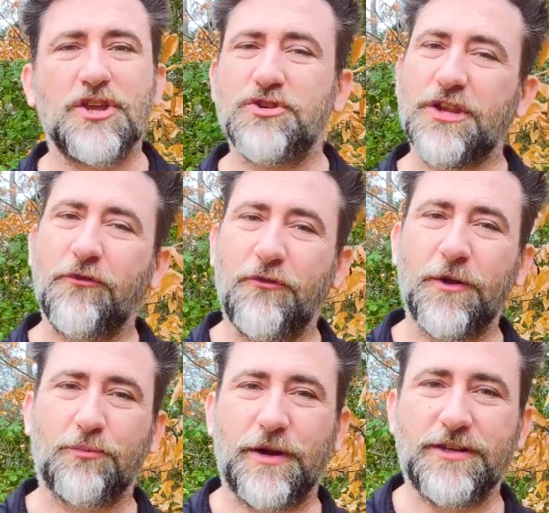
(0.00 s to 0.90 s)
You see
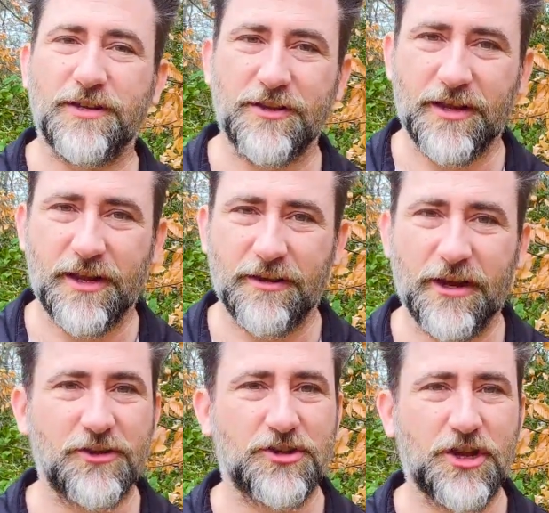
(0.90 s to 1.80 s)
footprints in the
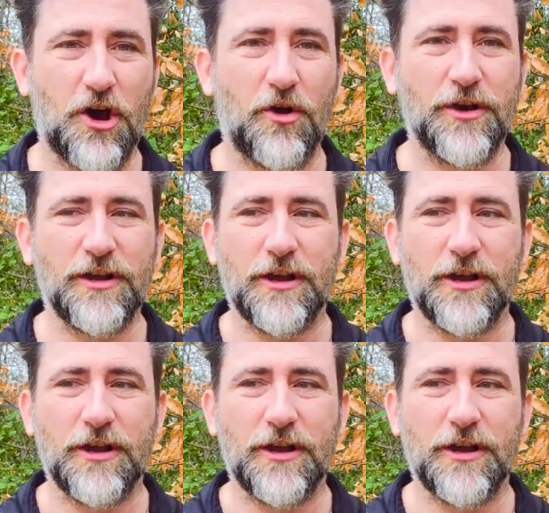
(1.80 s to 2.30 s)
snow,